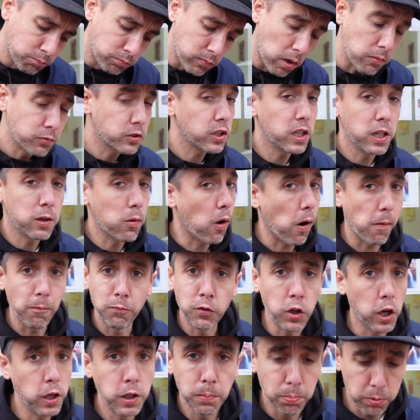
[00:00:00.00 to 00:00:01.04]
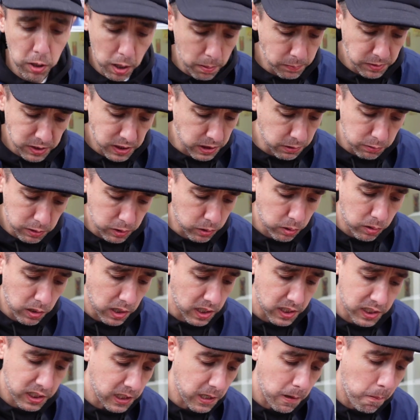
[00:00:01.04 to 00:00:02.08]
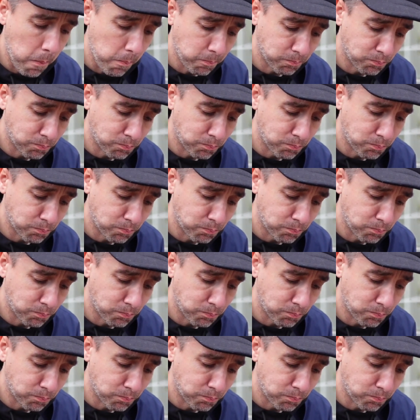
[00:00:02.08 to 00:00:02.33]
I'll tell you what, no diplomacy required here.